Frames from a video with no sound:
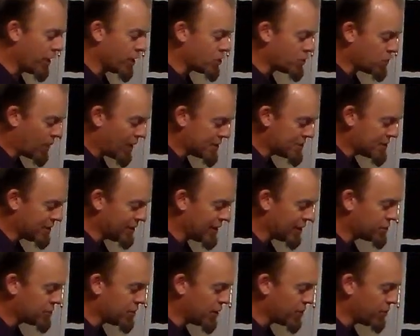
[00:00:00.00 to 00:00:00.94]
rich. Why is it
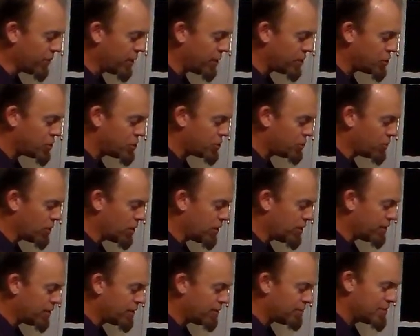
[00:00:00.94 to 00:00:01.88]
electron rich?
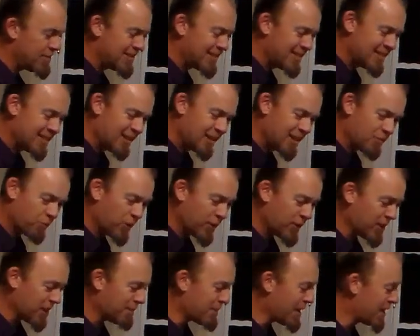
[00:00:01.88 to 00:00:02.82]
Well, if
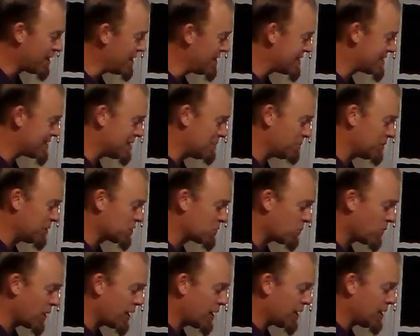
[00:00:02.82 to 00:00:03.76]
we think about it in the
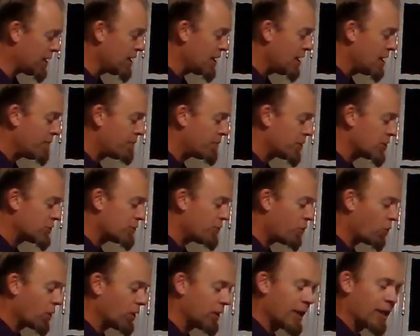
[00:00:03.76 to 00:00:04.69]
simplest way,
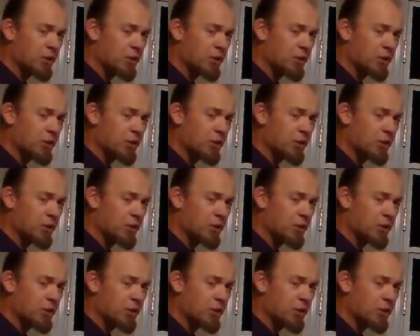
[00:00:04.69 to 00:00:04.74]
there's 4